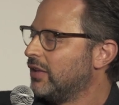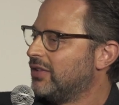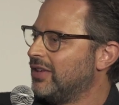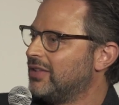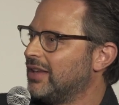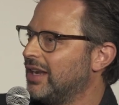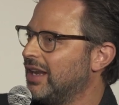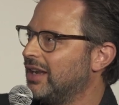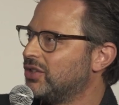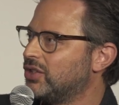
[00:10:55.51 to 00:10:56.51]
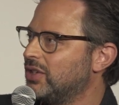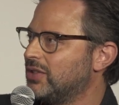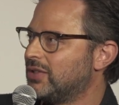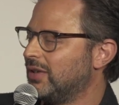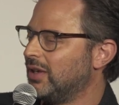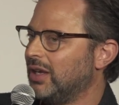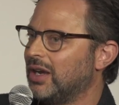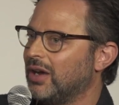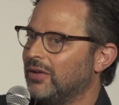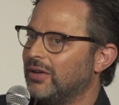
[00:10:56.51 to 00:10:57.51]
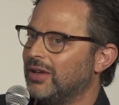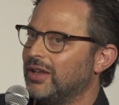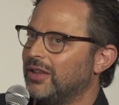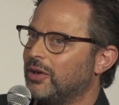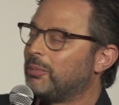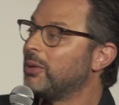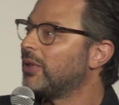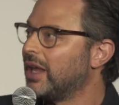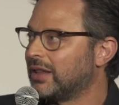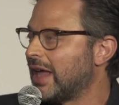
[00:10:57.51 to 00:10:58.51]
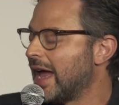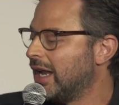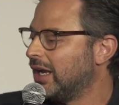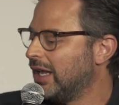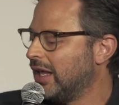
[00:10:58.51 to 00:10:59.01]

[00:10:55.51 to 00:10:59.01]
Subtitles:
season, and she's there are people like that